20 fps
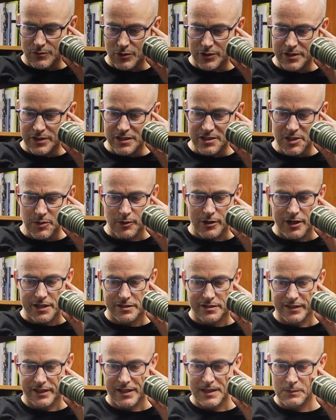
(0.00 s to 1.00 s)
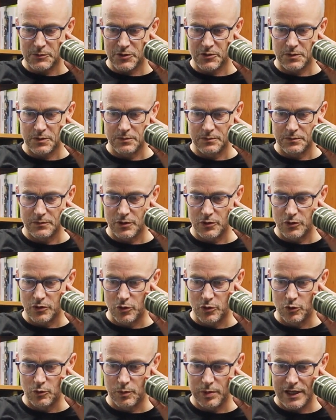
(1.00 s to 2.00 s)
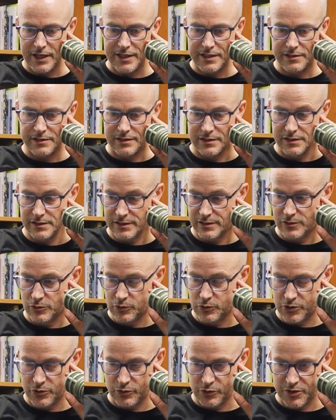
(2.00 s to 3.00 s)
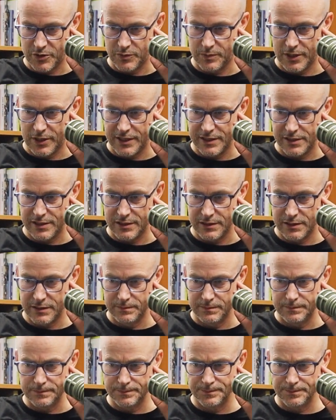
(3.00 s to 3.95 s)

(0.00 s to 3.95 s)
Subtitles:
the inspiration comes from all places, all sorts of places.